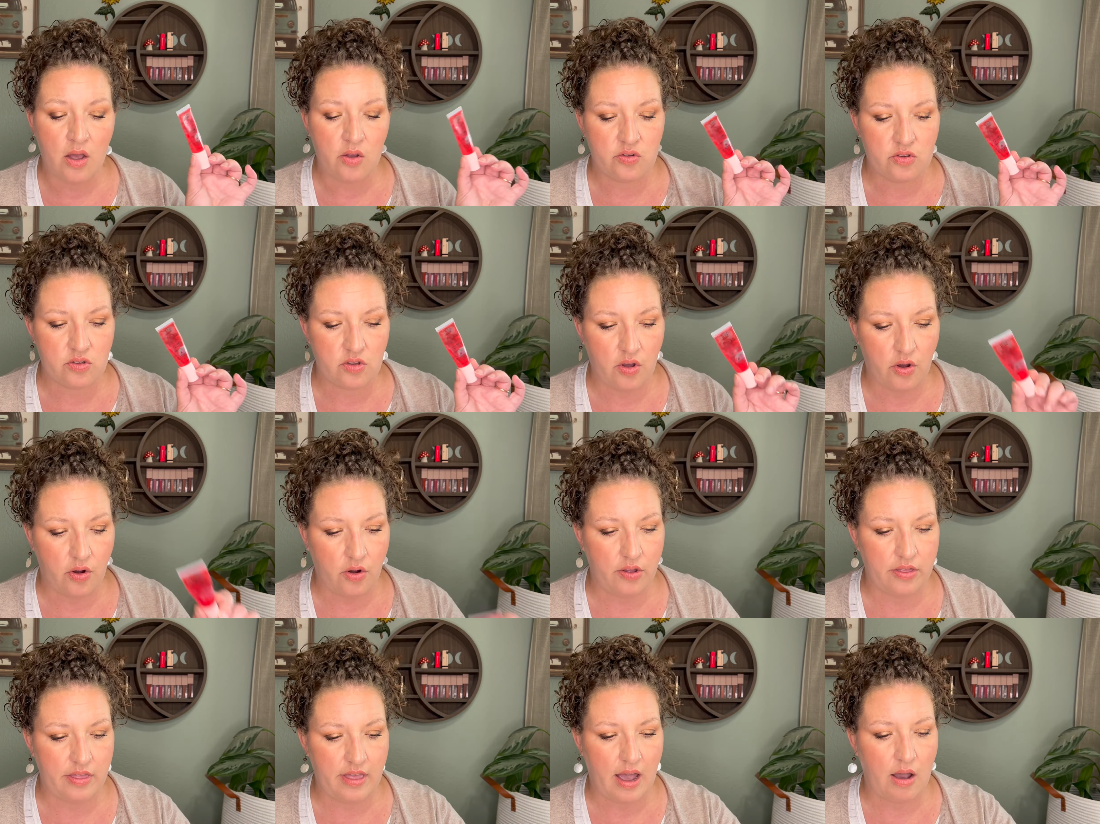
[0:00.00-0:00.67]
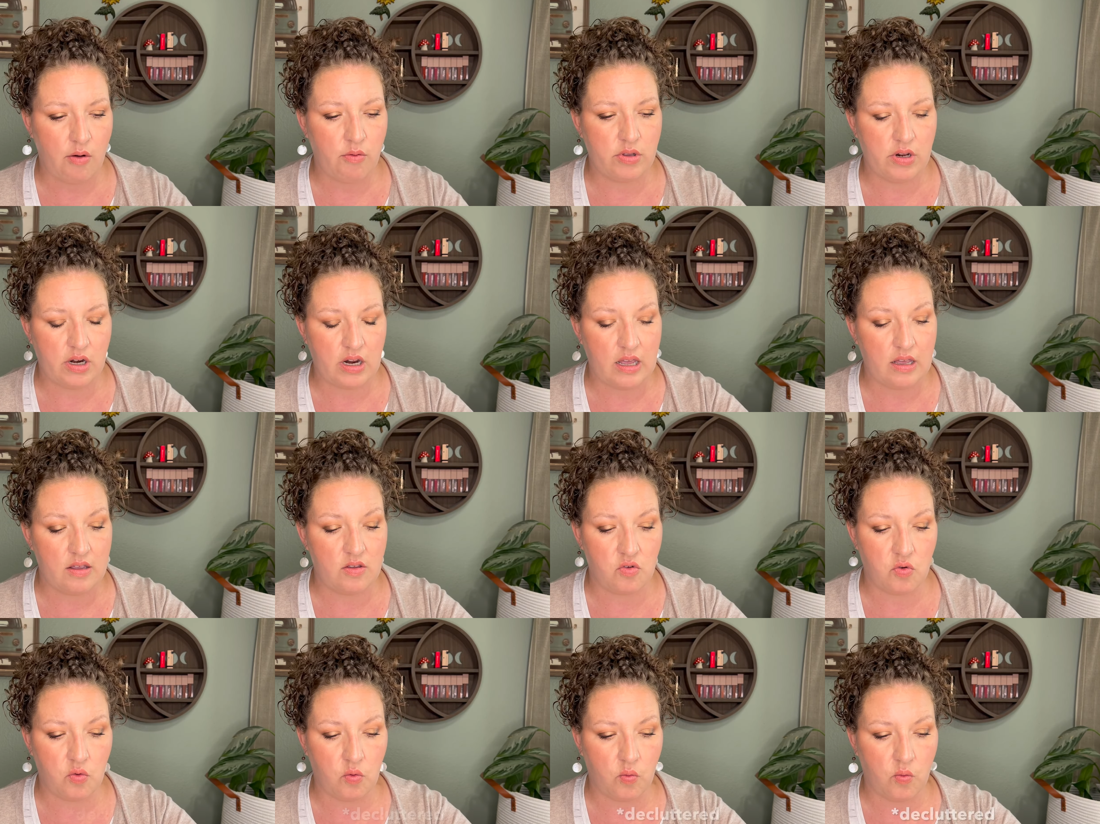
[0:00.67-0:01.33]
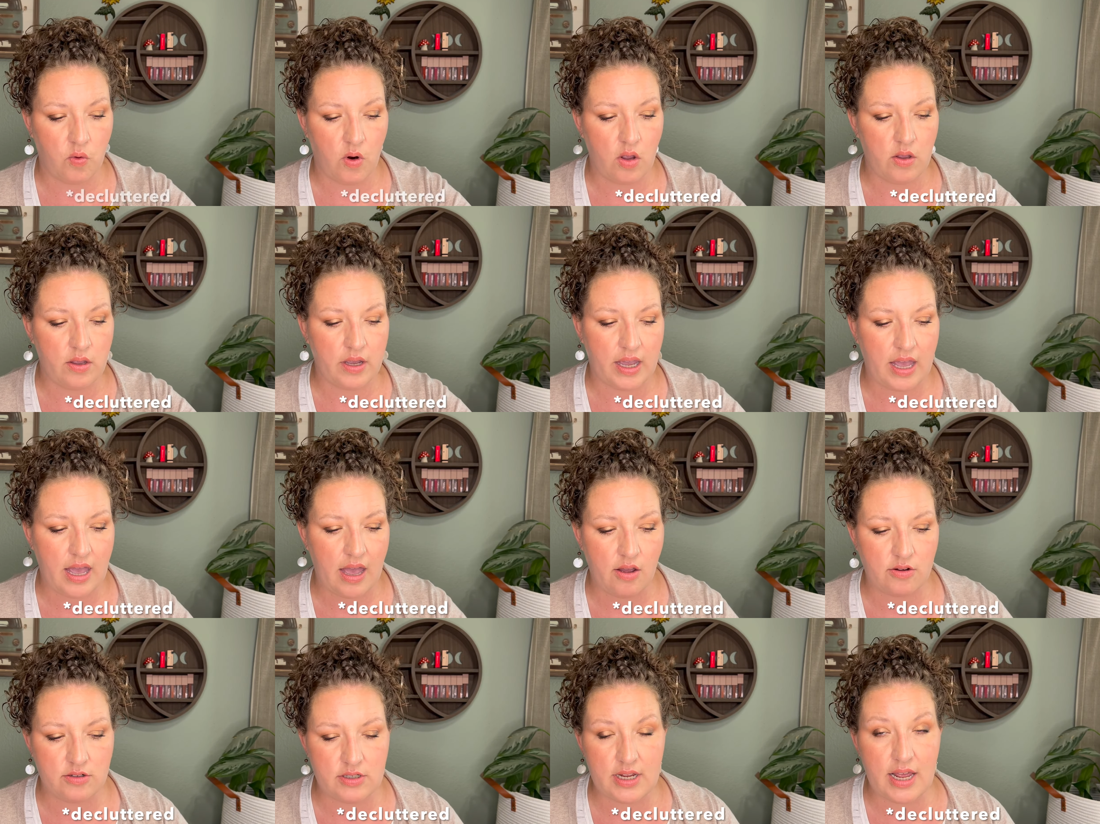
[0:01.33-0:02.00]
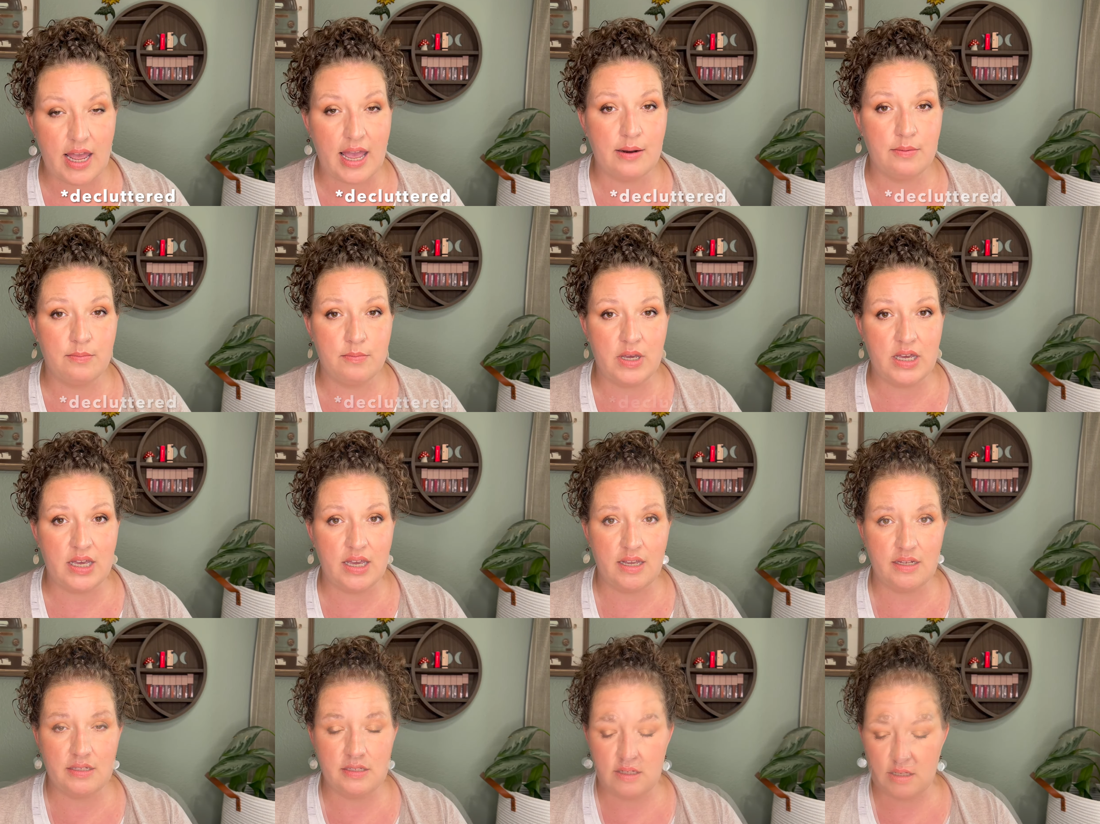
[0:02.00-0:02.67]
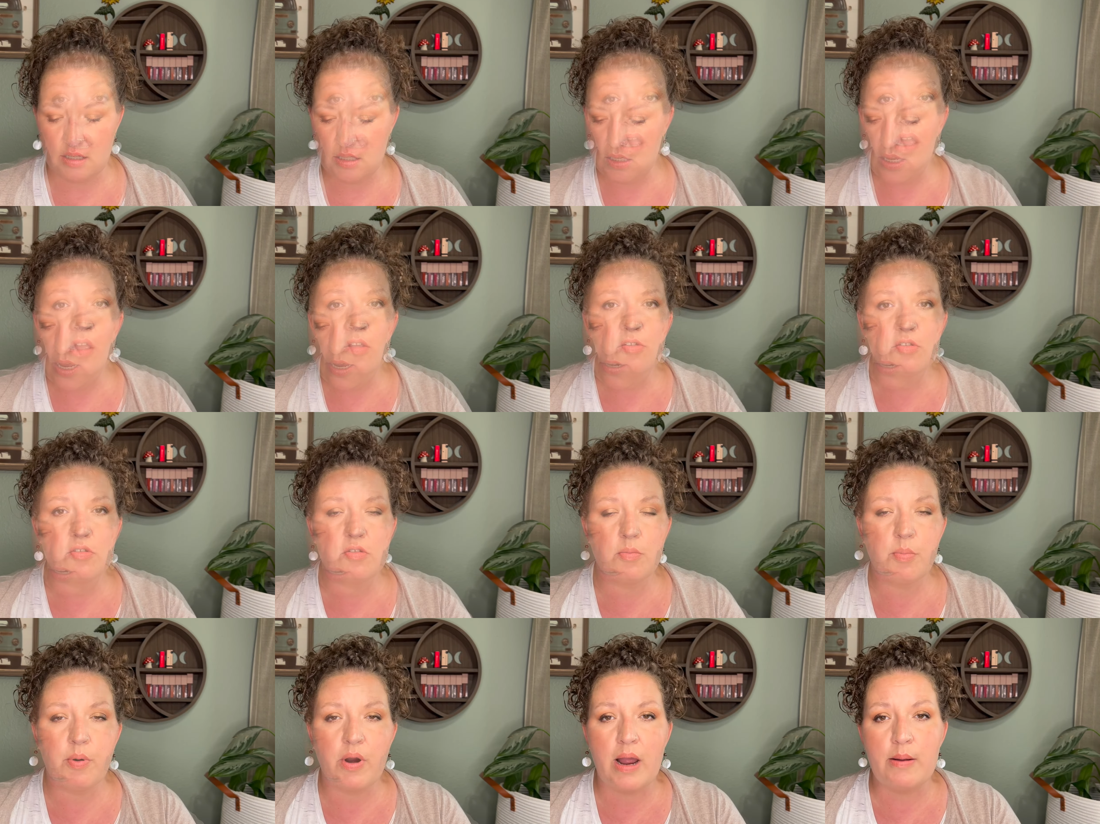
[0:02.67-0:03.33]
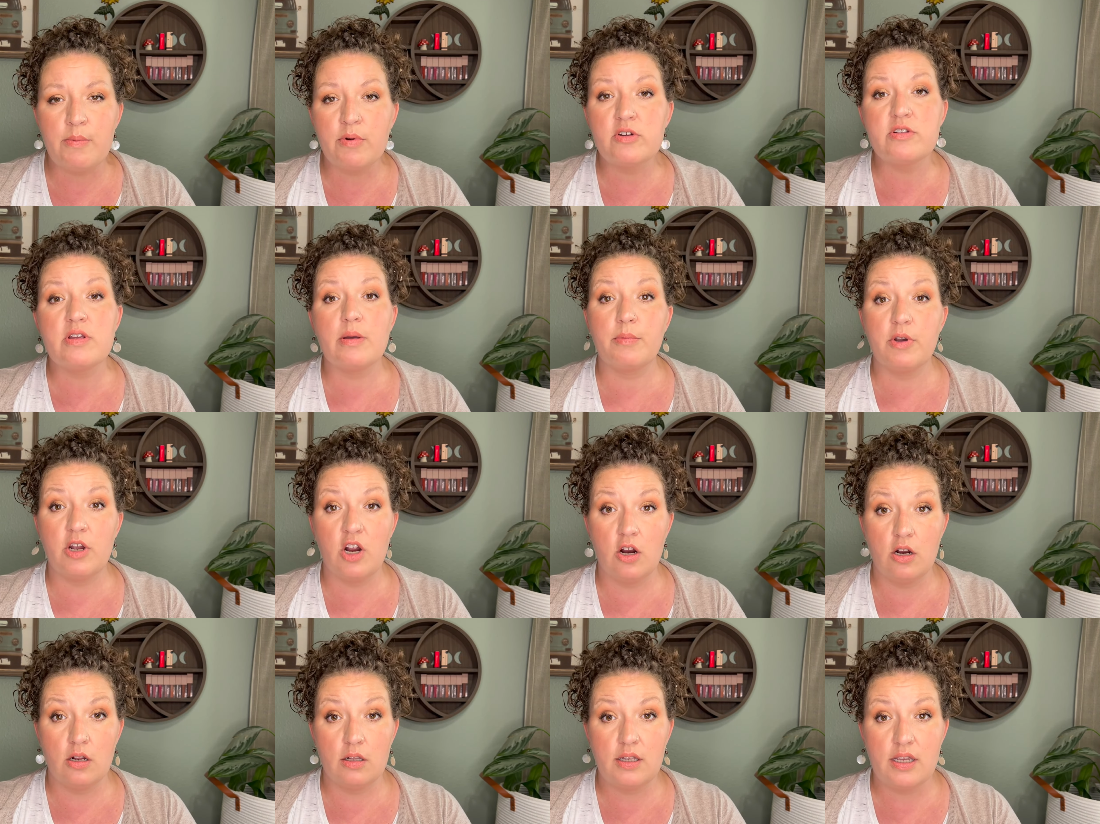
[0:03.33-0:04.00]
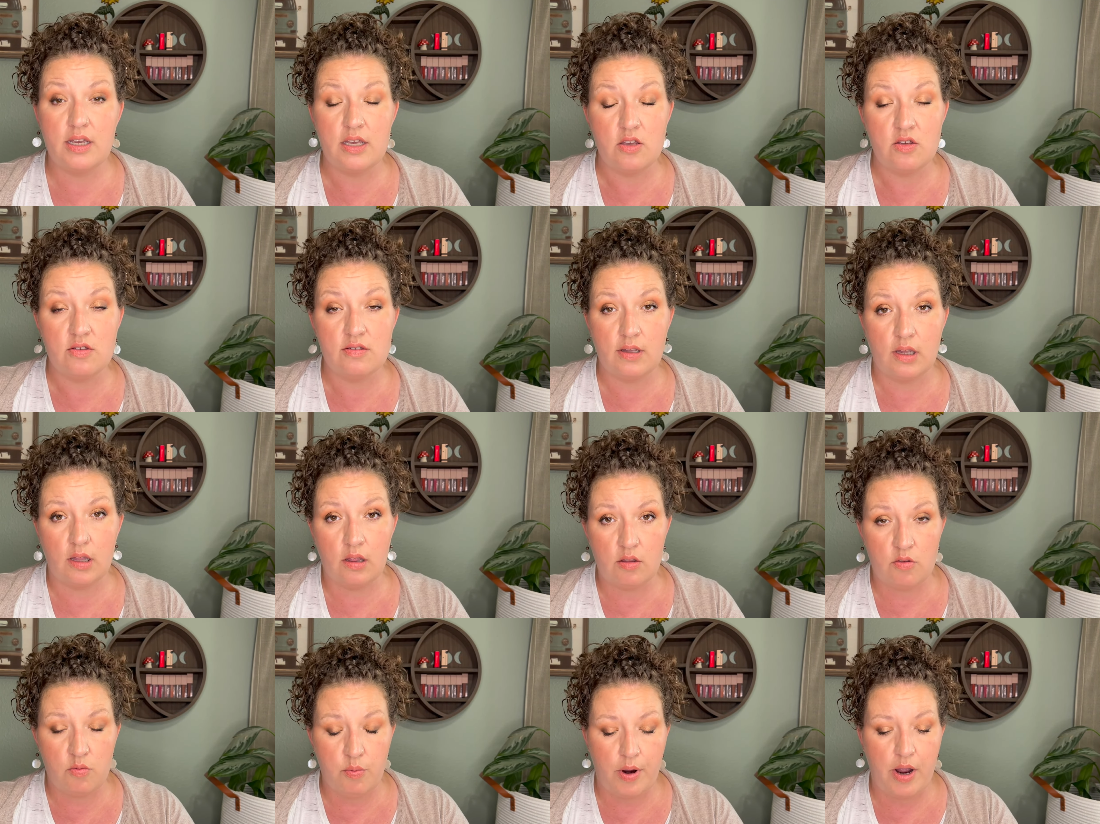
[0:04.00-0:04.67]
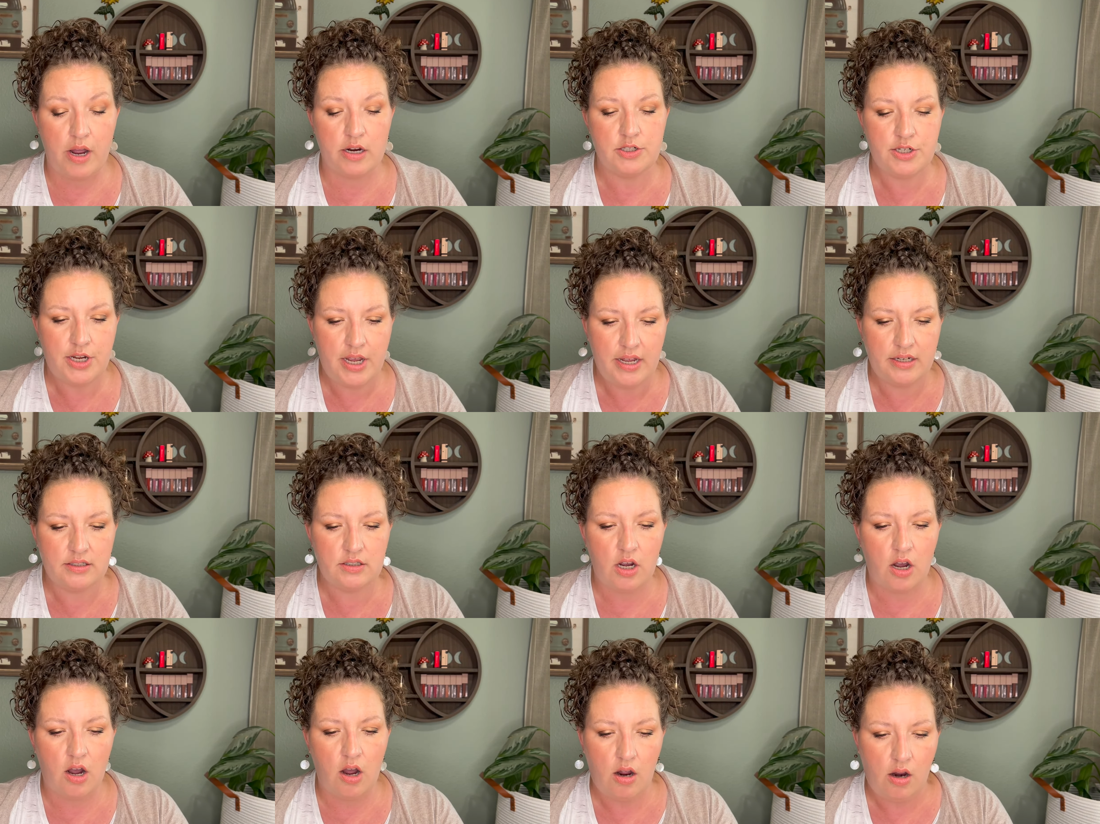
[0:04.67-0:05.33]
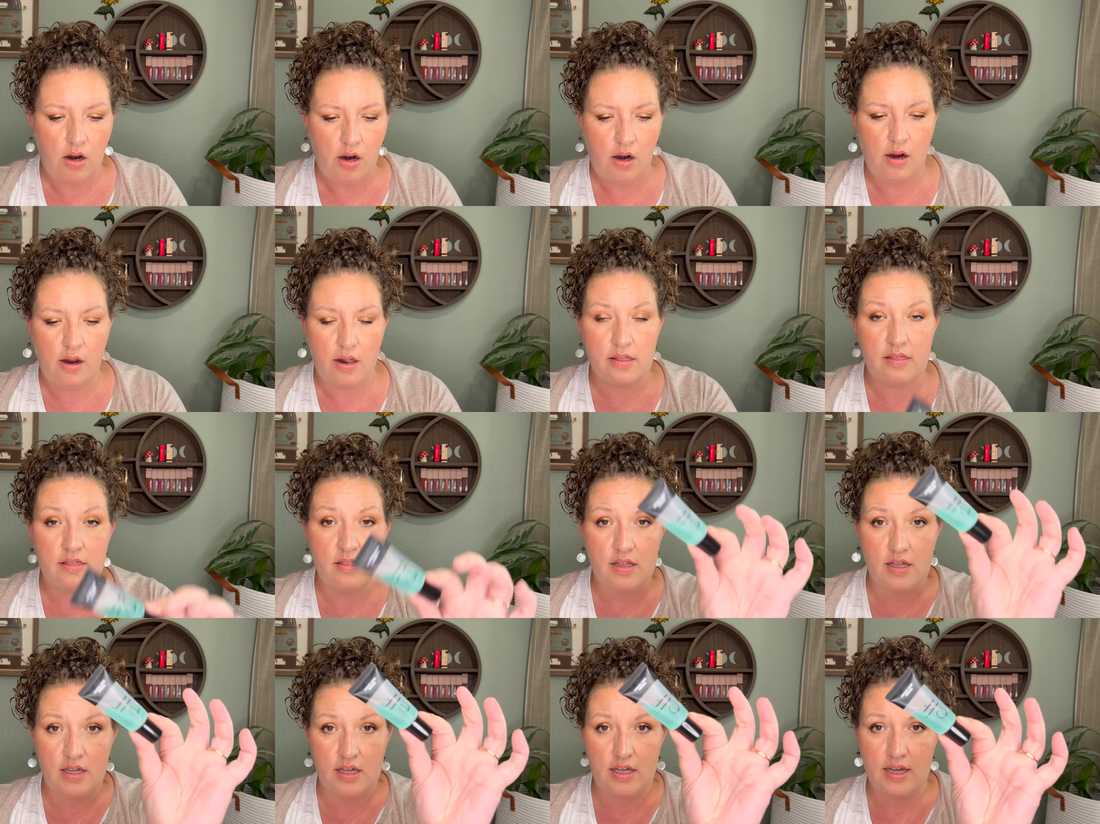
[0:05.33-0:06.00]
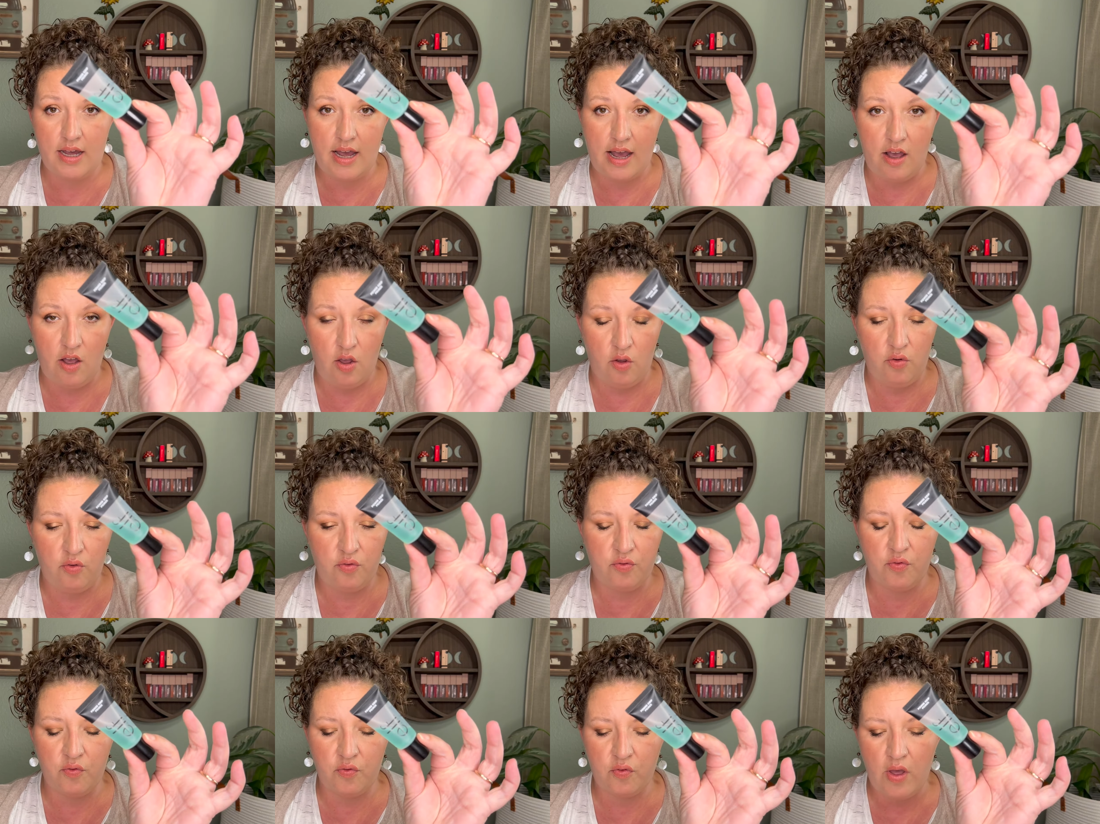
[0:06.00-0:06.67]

So that one is rolling out and being decluttered. So the primers I'm currently using in this project are the e.l.f.